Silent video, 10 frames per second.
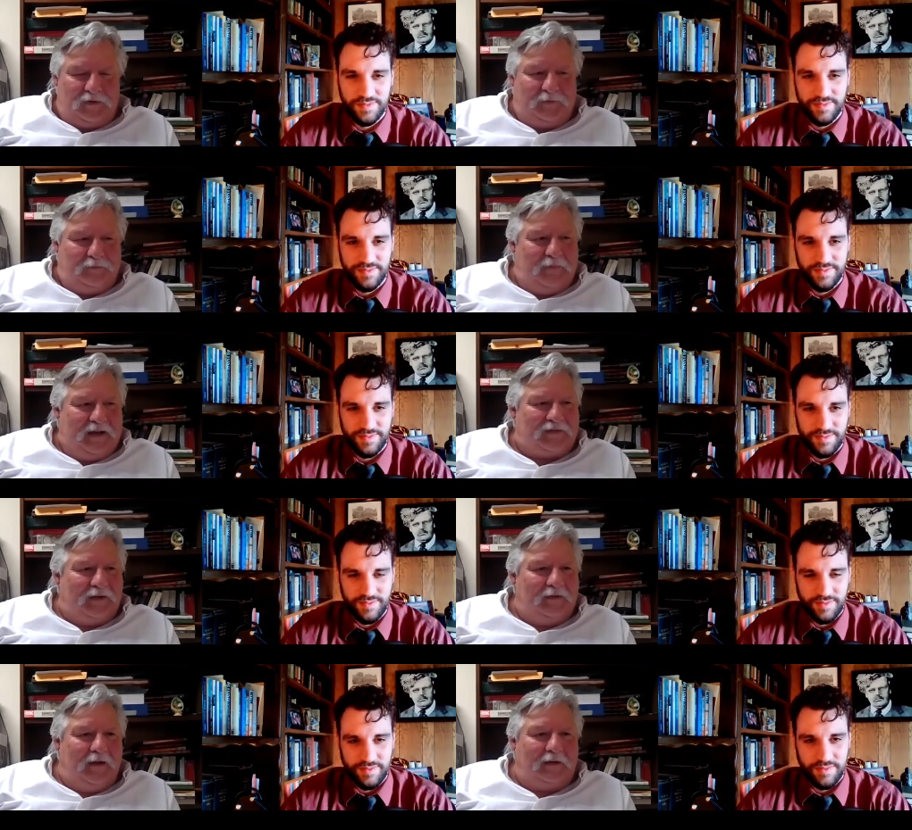Speaker 1: was based
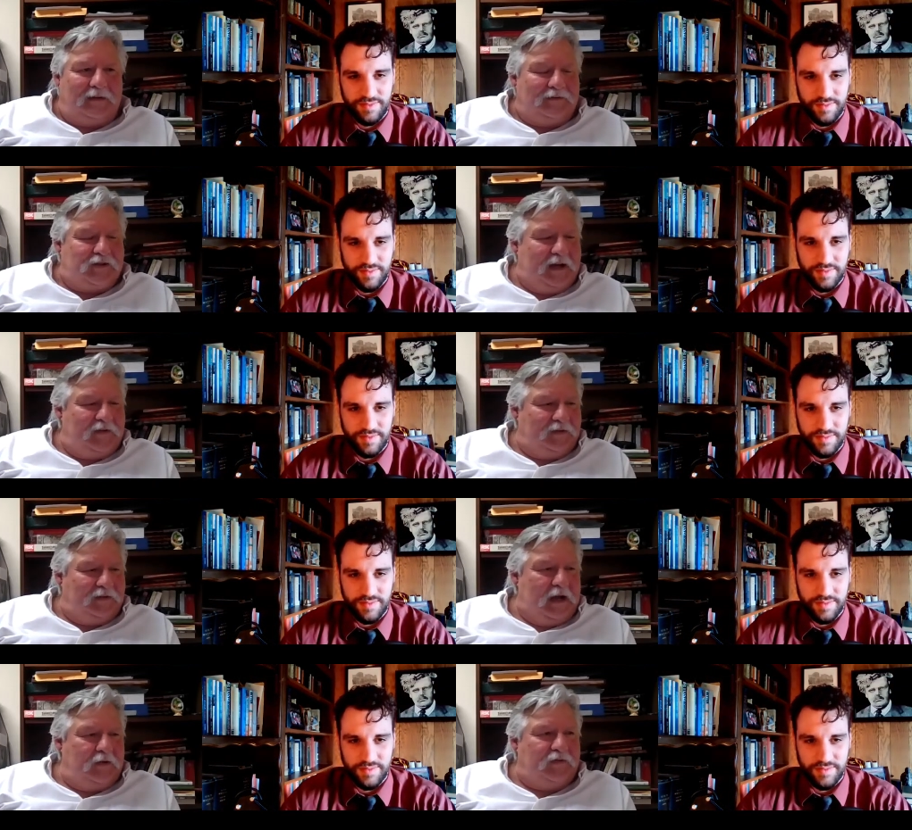on luck and chance
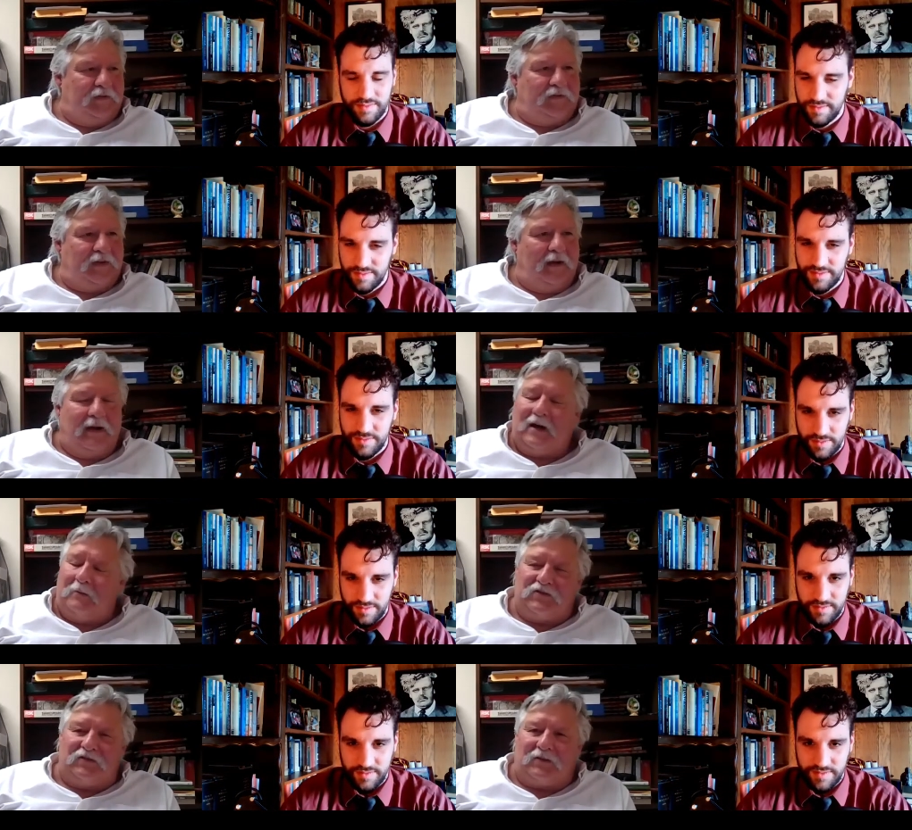encounters, and, and I
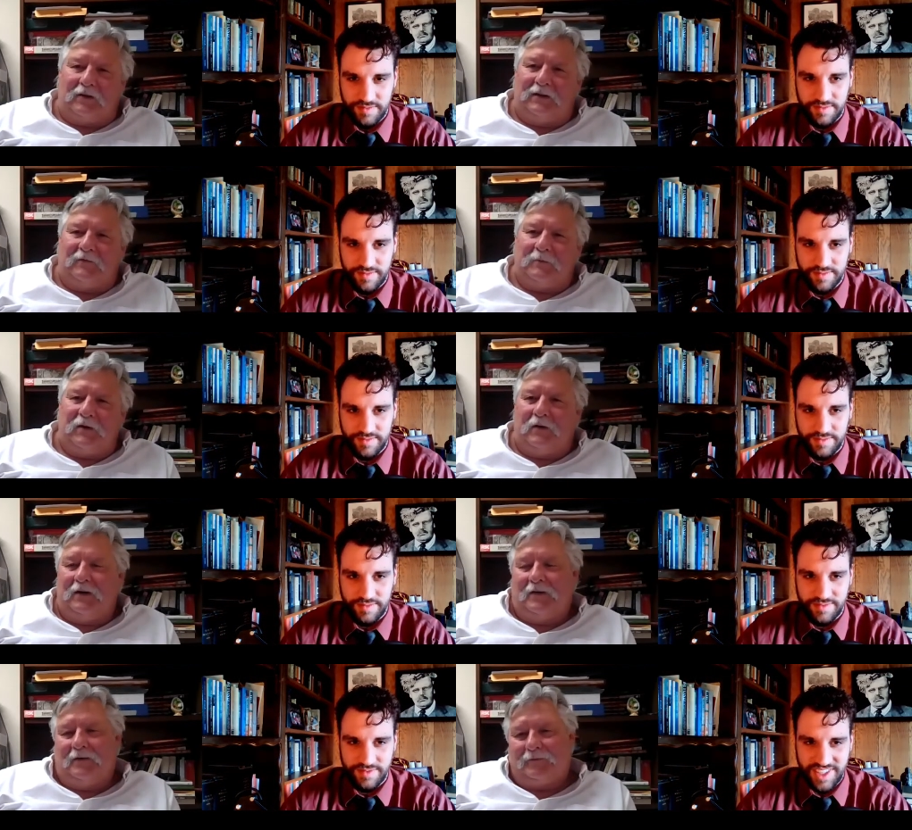was just lucky enough to be ready
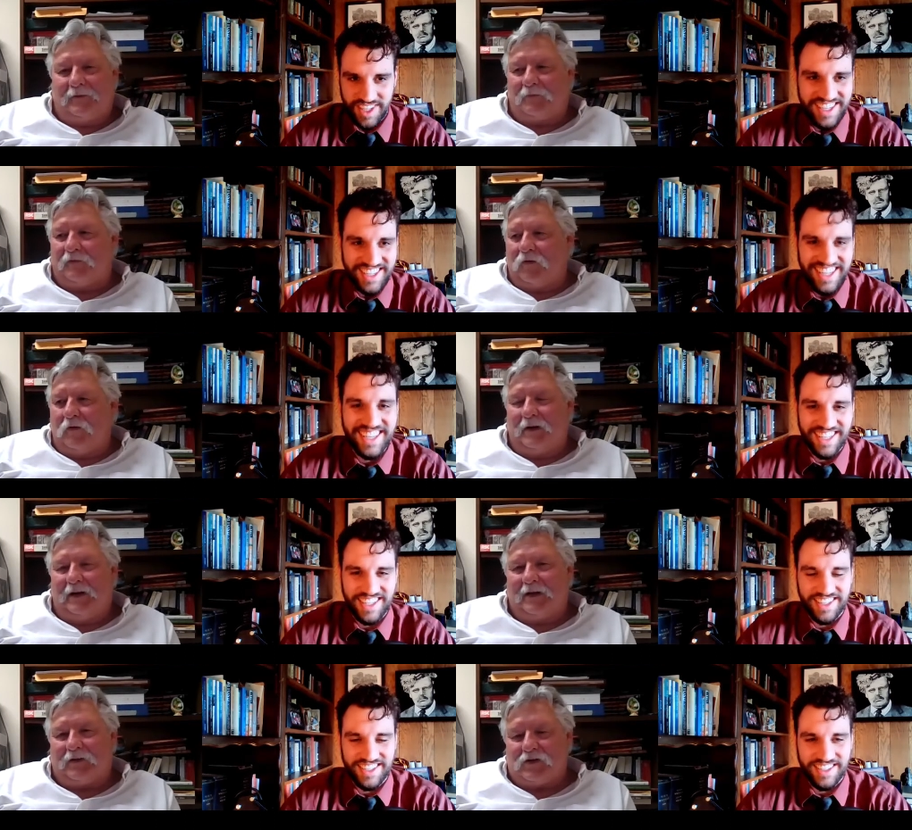to, to perform when I
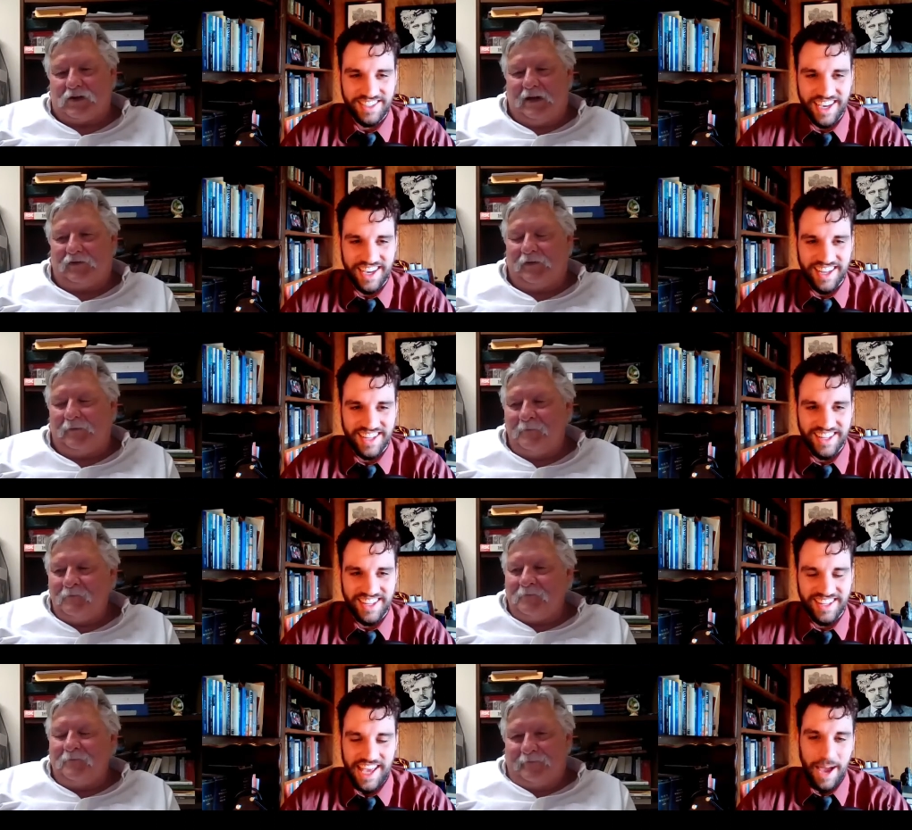got the chance. Yeah. So.
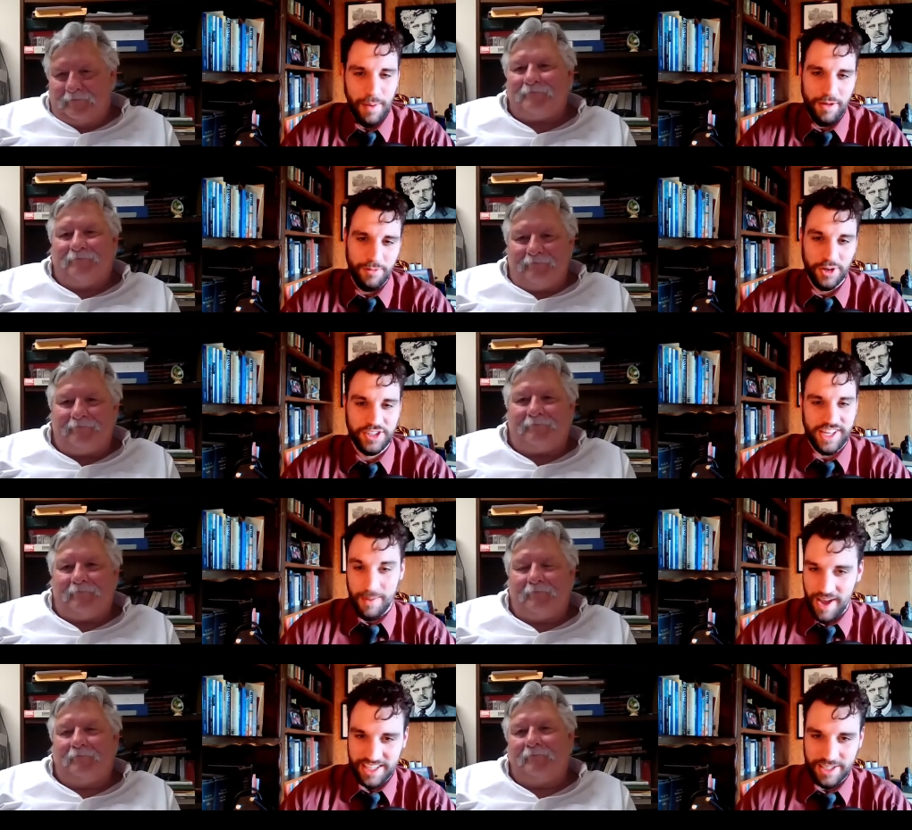
Speaker 2: Yeah, unfortunately,
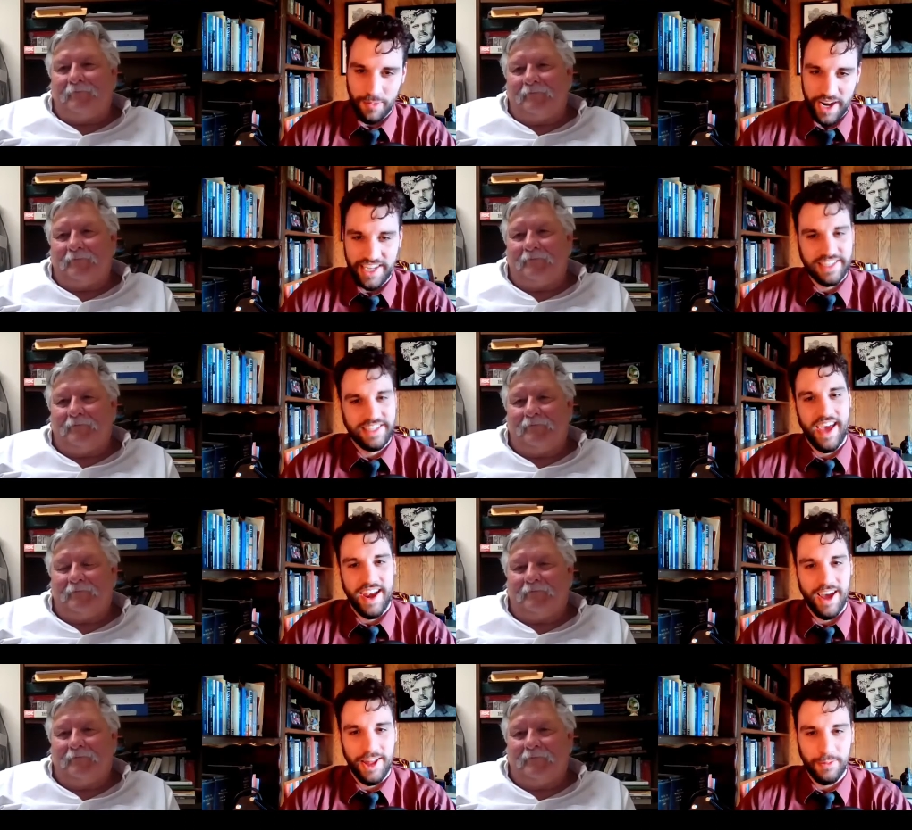I'm not surprised that
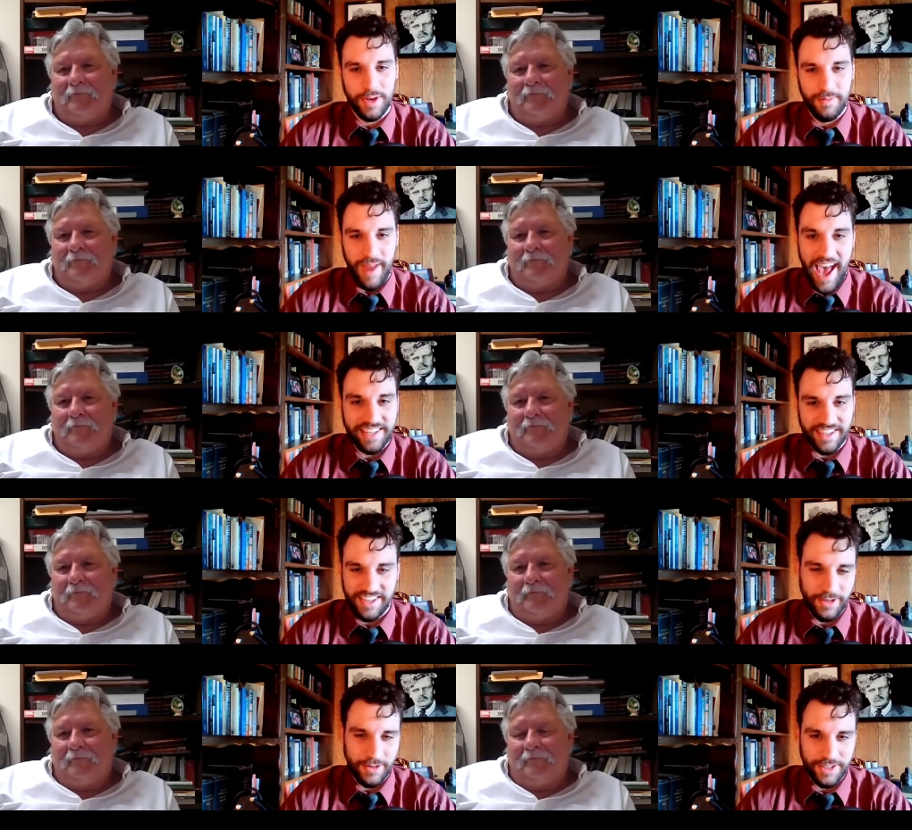Hollywood asked
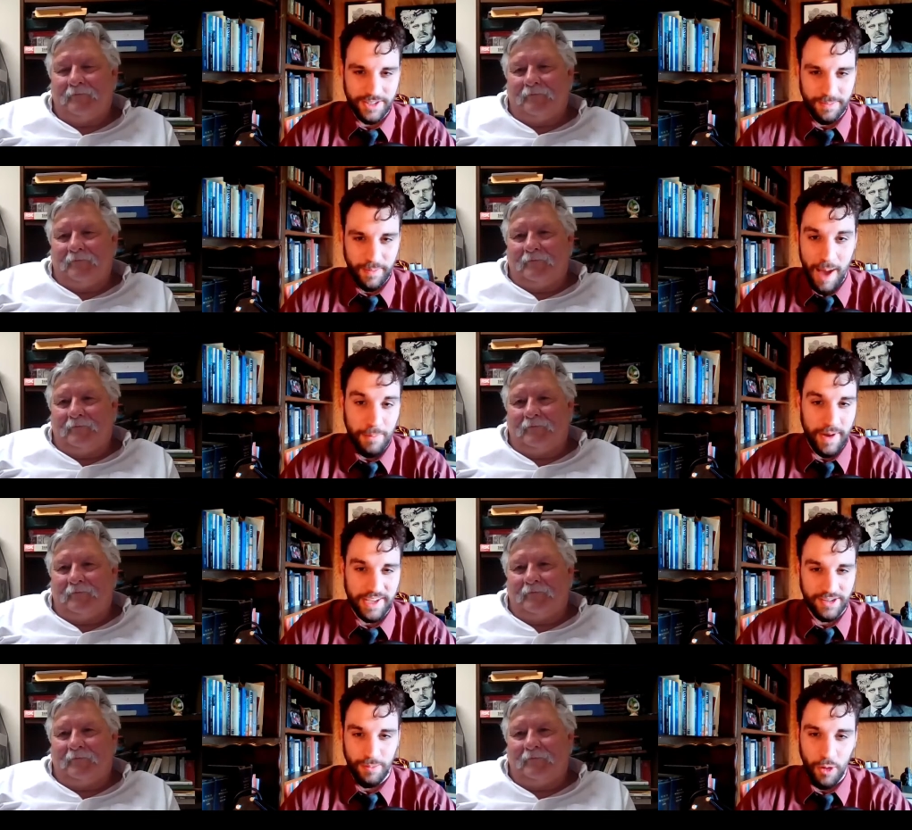you to
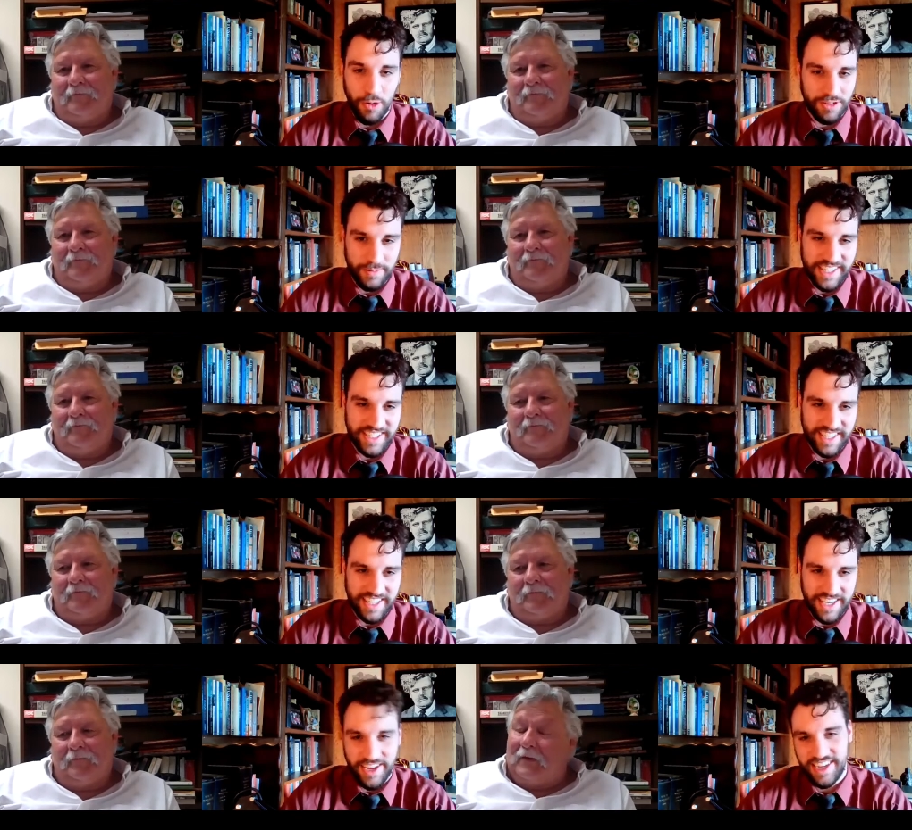compromise your morals,
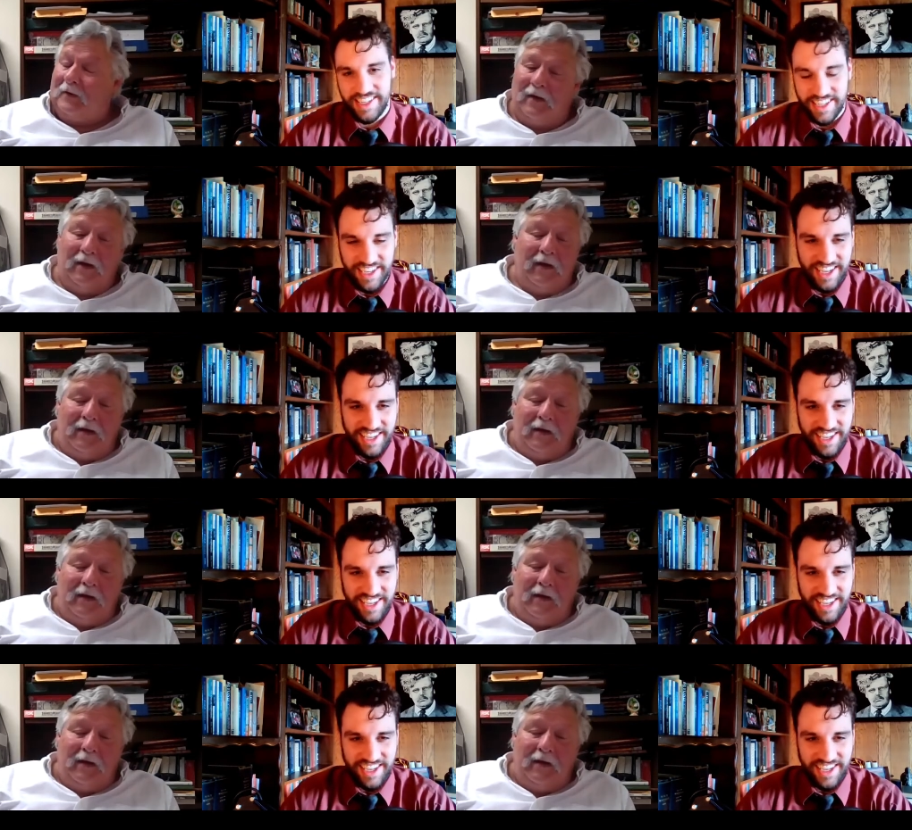basically, and you had to